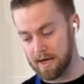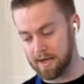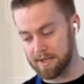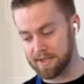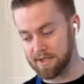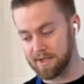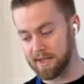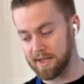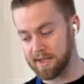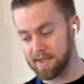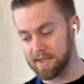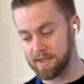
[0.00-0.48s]

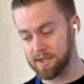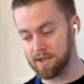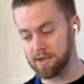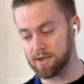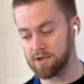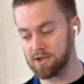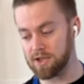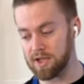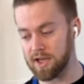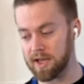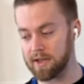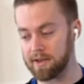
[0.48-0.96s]
So that's
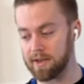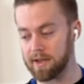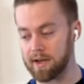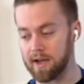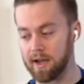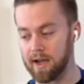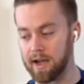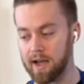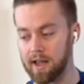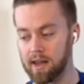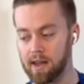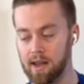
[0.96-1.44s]
huge. And then
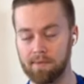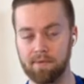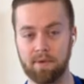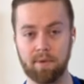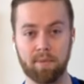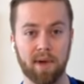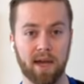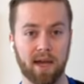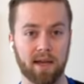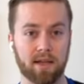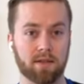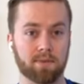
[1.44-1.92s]
I love the
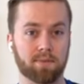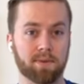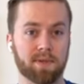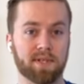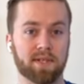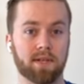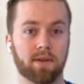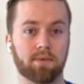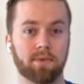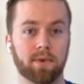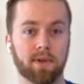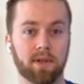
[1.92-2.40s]
bag
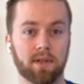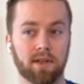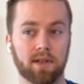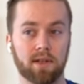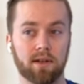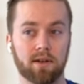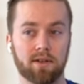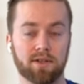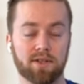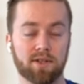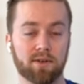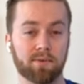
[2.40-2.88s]

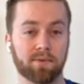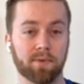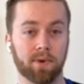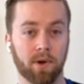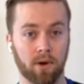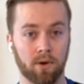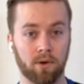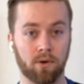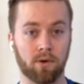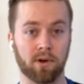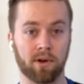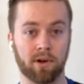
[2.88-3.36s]
specifically also for
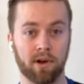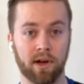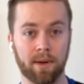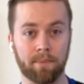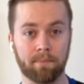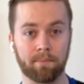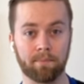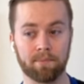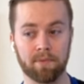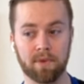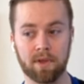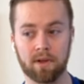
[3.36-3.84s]
ordering,
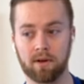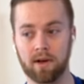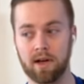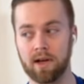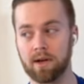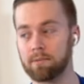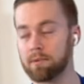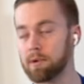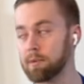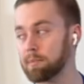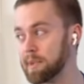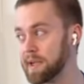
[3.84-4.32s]
right? We're